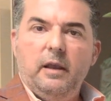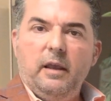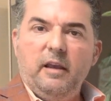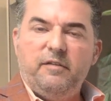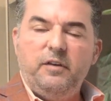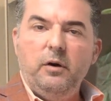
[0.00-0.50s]

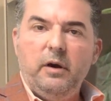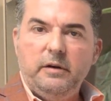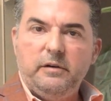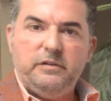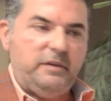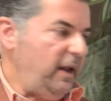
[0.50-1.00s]
if you
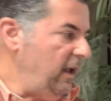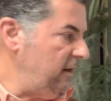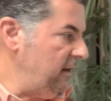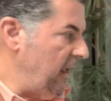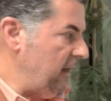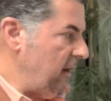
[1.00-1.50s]

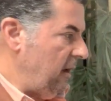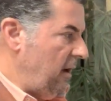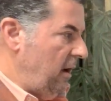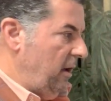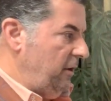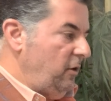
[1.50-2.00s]
understand that
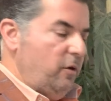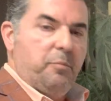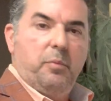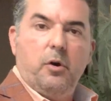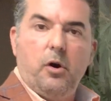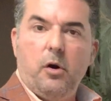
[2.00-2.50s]
on your
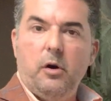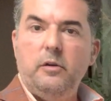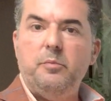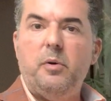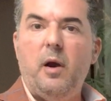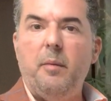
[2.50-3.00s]

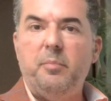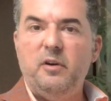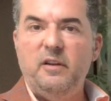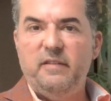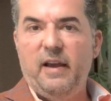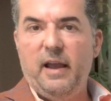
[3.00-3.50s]
current
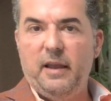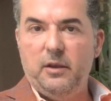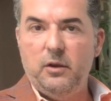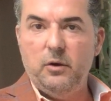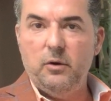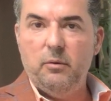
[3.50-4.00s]
property
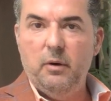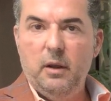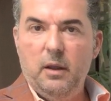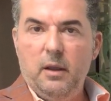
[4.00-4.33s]
value,